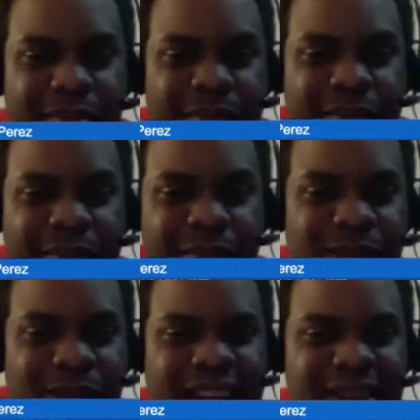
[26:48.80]
makes
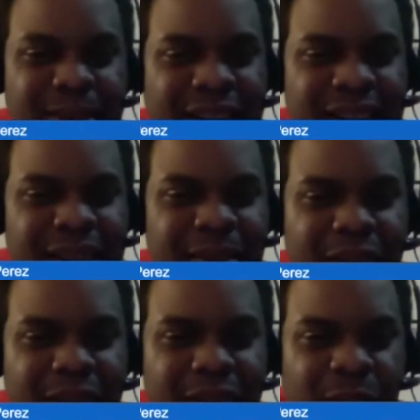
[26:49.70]
no sense because I
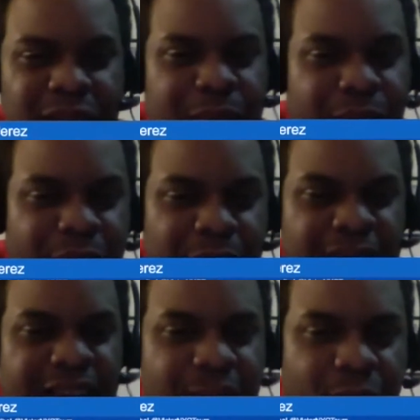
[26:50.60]
mean, what's the point of
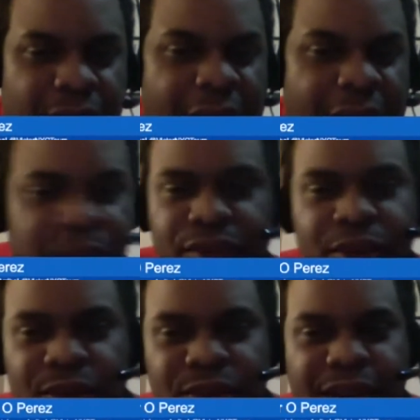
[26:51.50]
making it in one language if you
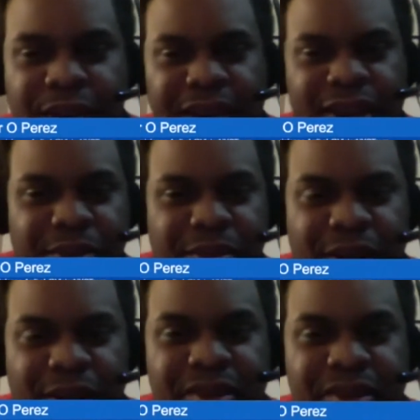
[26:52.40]
want to keep a little bit of
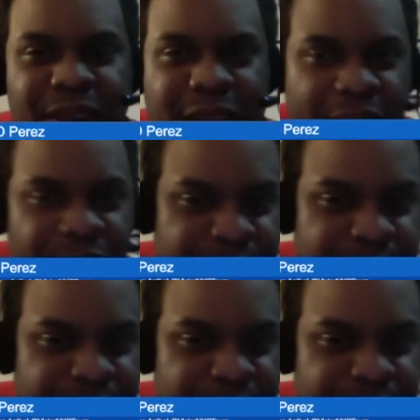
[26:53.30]
it in another?